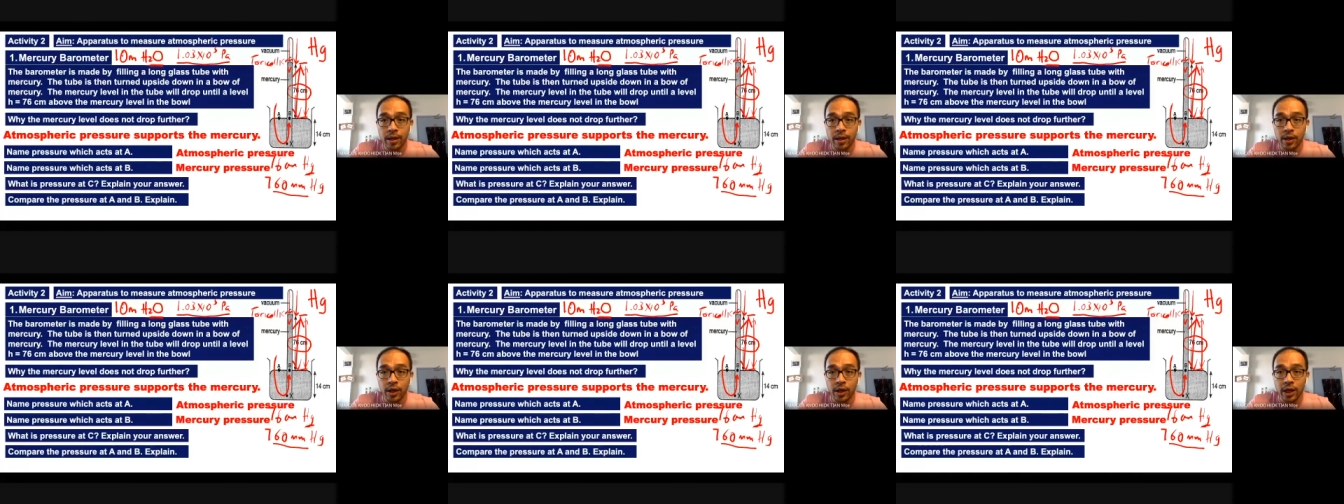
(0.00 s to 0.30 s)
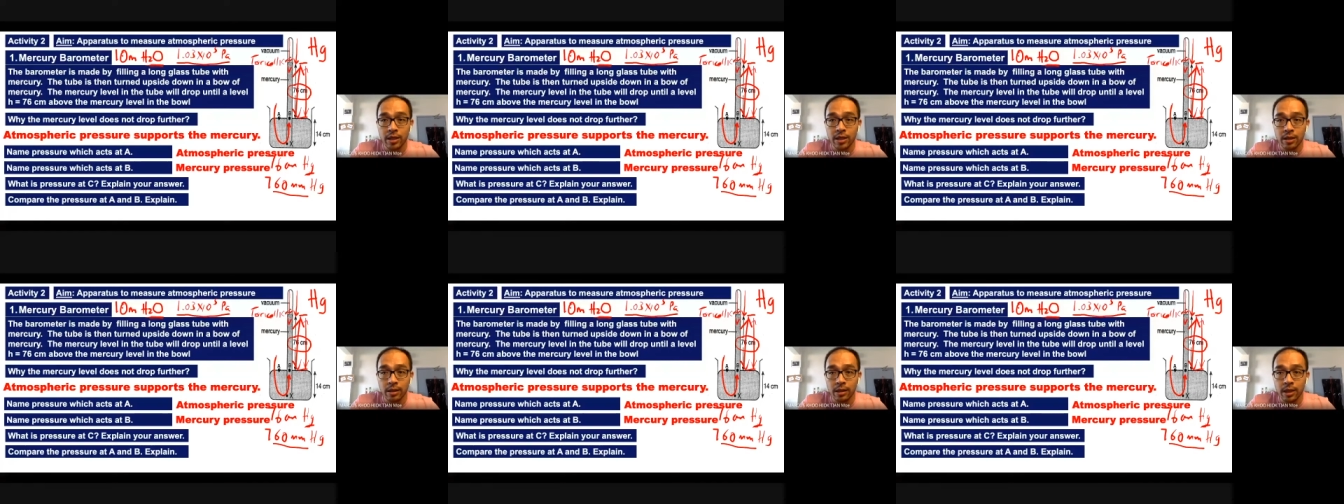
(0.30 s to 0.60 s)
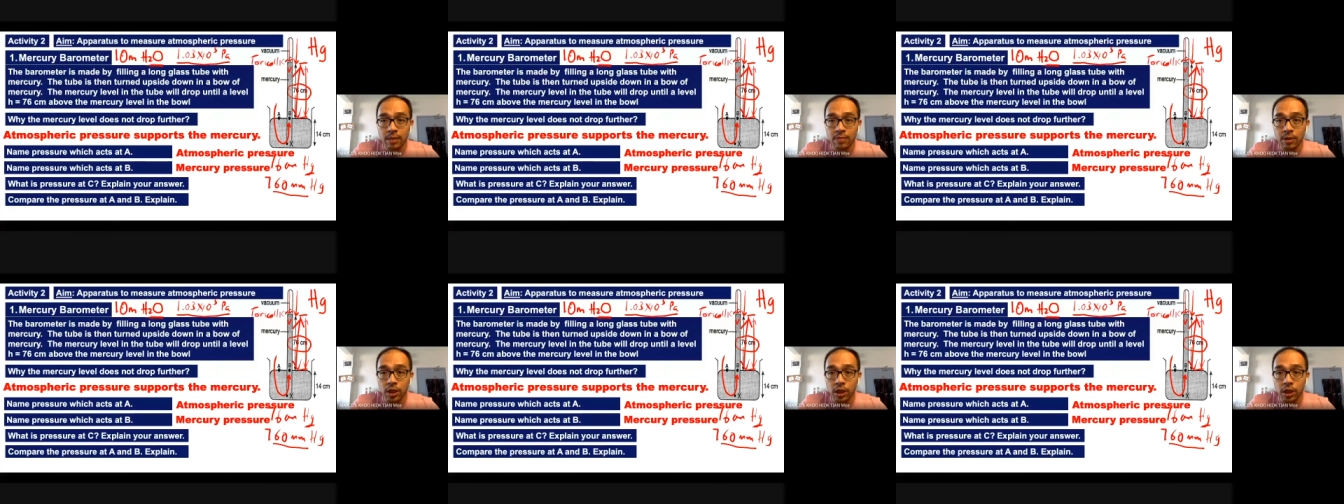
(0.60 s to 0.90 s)
Okay, so
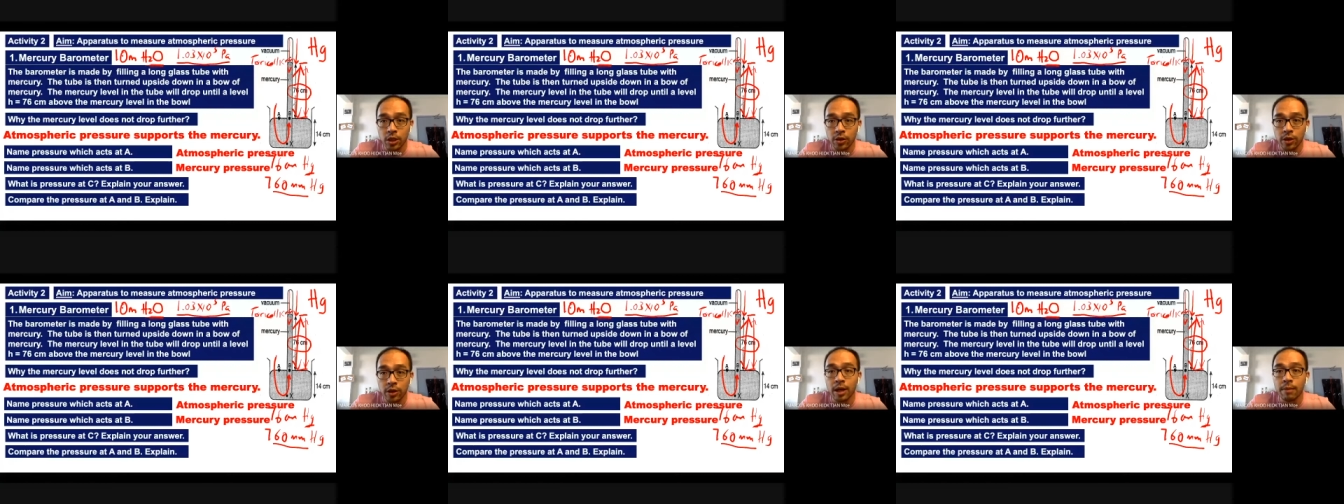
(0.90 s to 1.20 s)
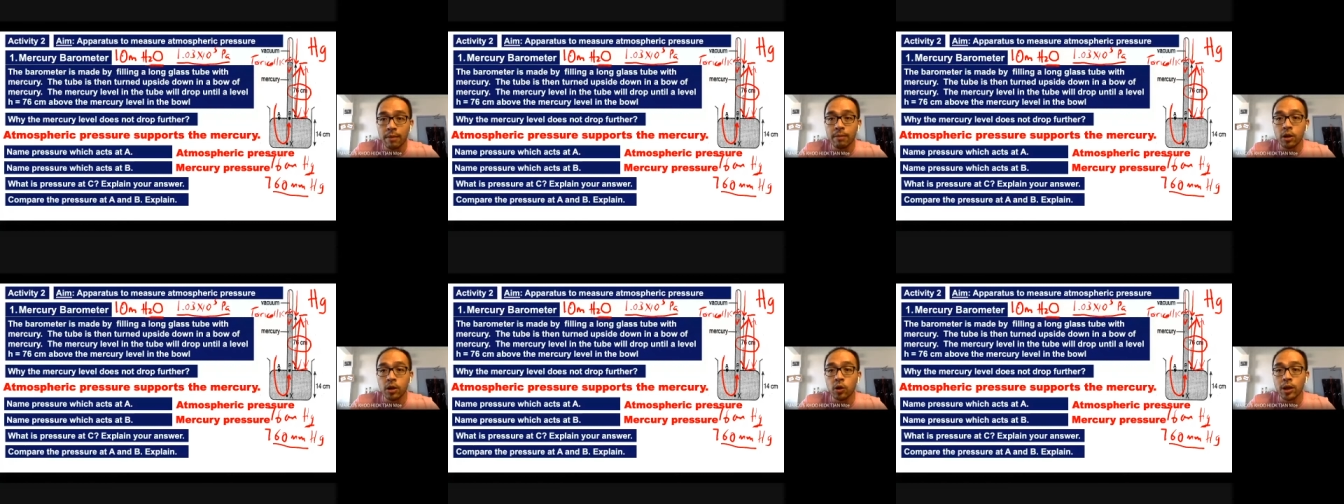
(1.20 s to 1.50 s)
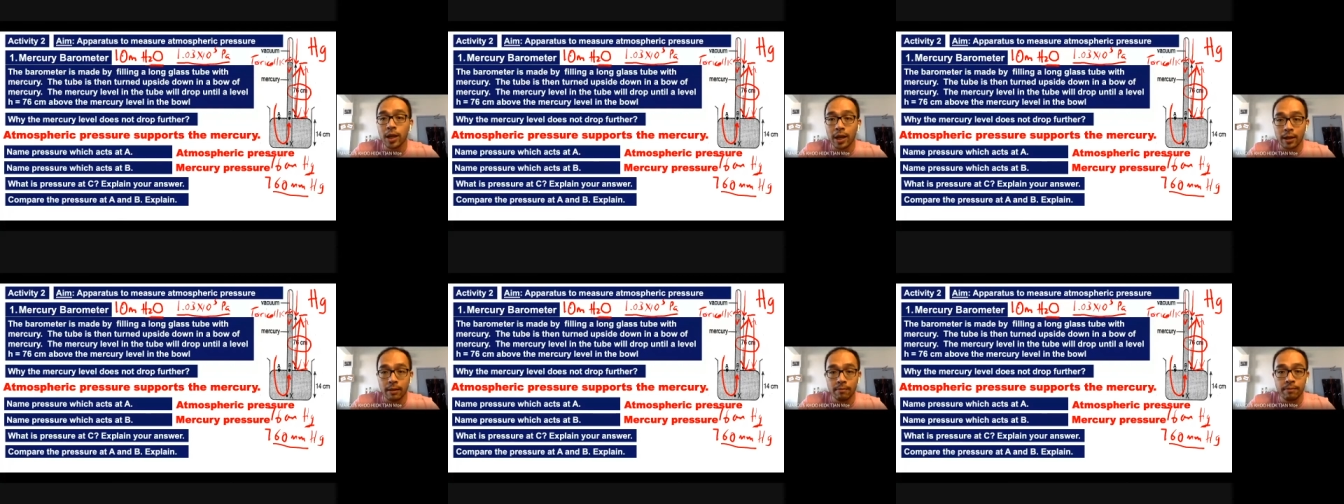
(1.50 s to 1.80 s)
this mercury yang
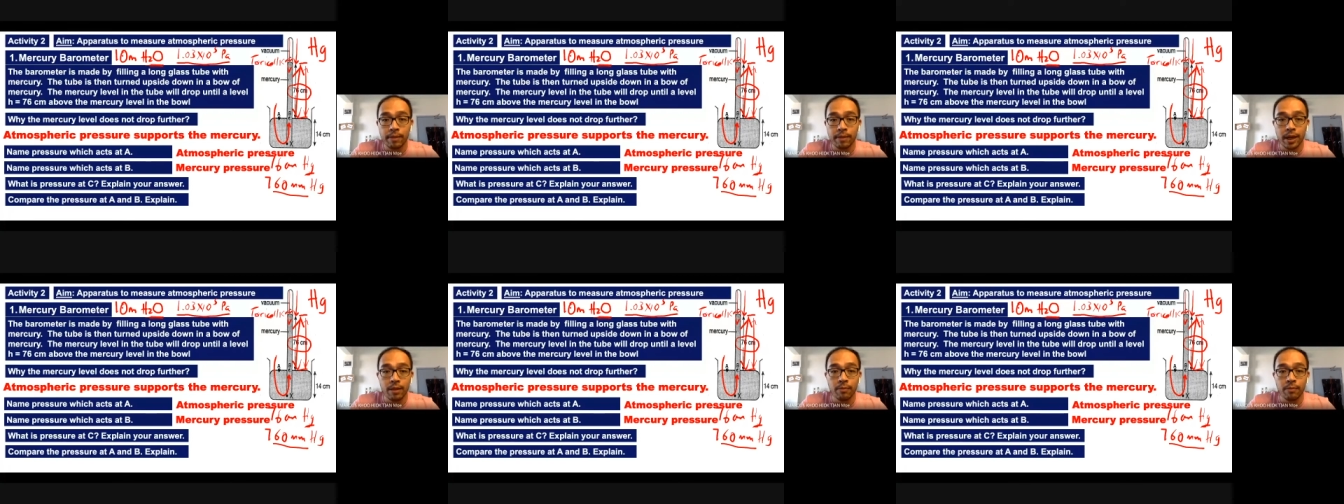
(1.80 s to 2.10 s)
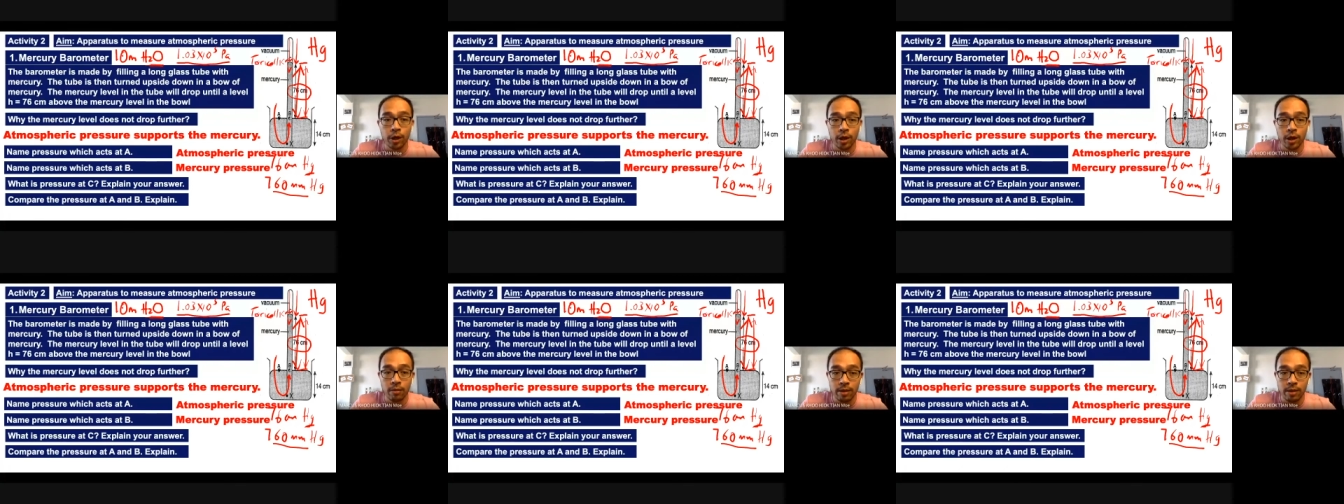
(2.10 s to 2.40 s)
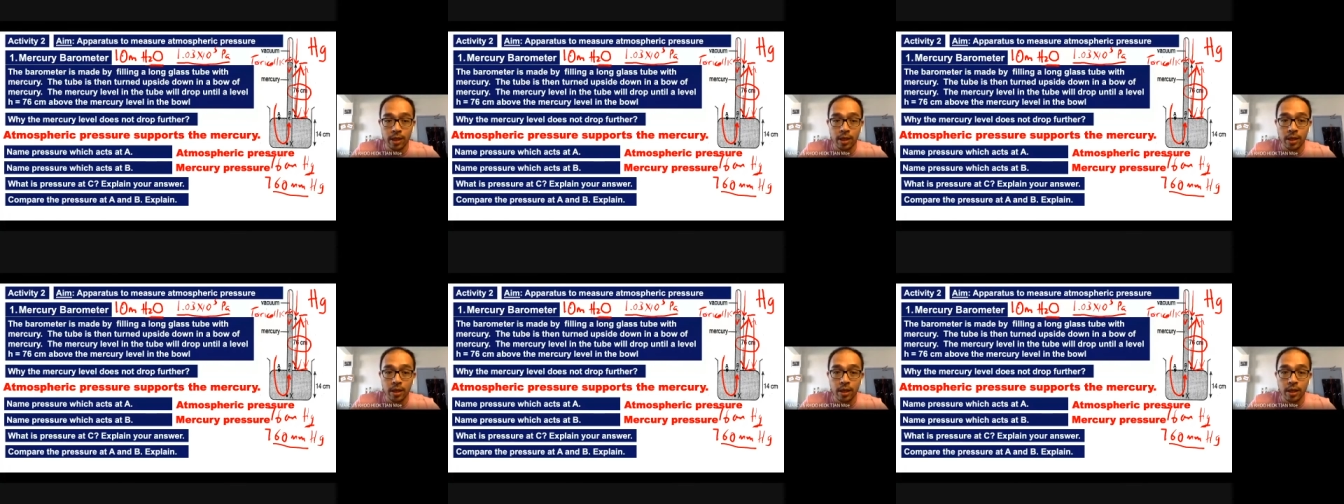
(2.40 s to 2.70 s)
menolak pada point B.